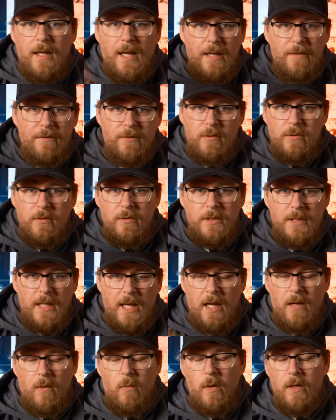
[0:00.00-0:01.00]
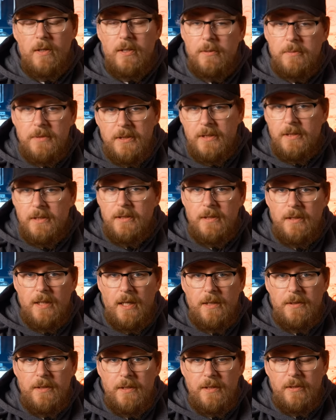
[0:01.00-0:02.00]
Hi folks, and welcome to
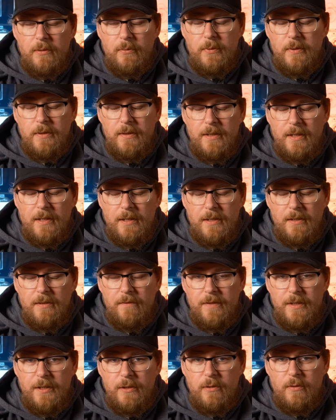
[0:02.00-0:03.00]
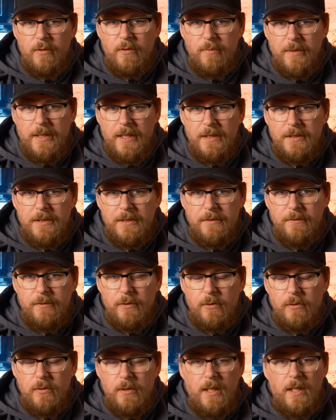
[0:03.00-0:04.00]
another video with MacKenzie
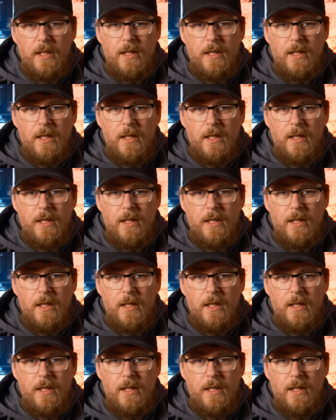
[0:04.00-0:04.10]
Photo.